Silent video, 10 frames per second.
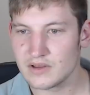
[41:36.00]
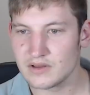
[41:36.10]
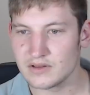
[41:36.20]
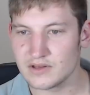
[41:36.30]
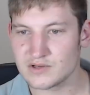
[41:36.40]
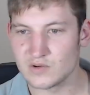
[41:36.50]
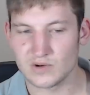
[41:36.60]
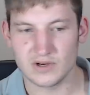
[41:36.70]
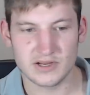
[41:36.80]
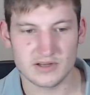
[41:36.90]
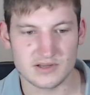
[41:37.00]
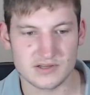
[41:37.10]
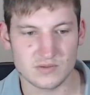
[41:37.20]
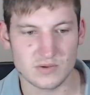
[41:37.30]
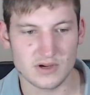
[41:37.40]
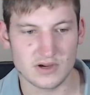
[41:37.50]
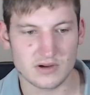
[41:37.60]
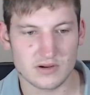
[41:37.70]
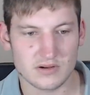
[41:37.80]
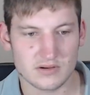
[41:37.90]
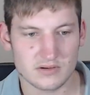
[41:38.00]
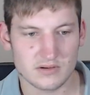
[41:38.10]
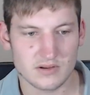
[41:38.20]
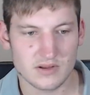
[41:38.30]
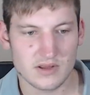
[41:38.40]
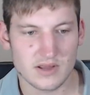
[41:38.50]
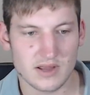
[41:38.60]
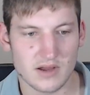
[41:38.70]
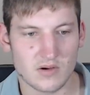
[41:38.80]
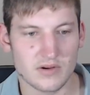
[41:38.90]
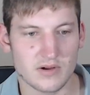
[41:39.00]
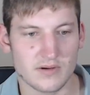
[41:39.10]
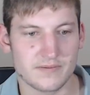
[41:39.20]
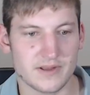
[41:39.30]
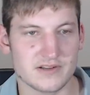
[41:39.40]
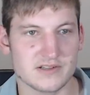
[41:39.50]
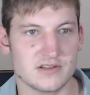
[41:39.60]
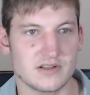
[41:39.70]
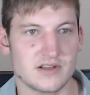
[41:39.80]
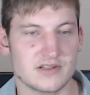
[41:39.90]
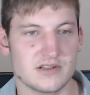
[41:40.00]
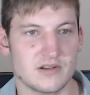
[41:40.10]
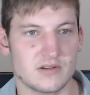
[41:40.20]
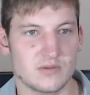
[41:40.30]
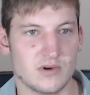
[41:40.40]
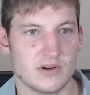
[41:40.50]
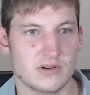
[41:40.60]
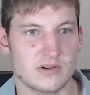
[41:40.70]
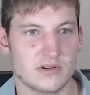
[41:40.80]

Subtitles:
Discord link doesn't work. How on earth does it not work?